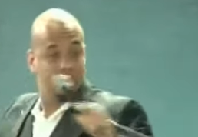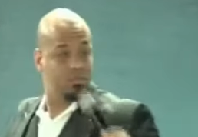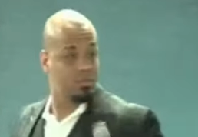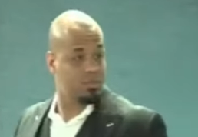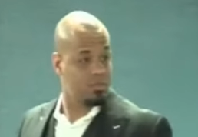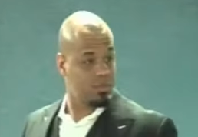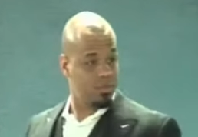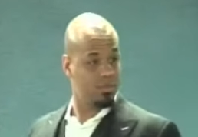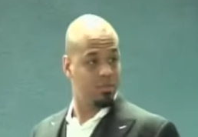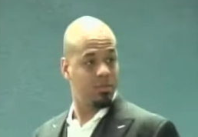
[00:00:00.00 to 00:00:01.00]

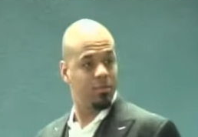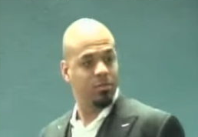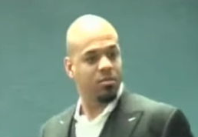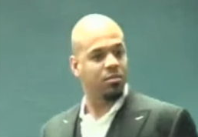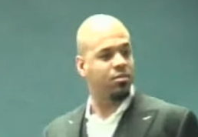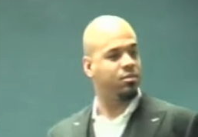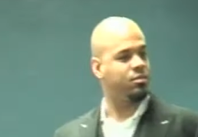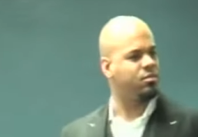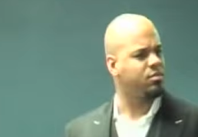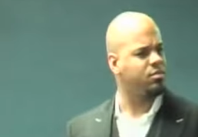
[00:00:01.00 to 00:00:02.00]

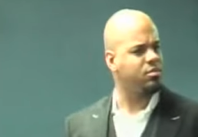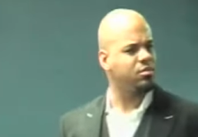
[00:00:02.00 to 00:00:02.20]
No one is speaking in this clip.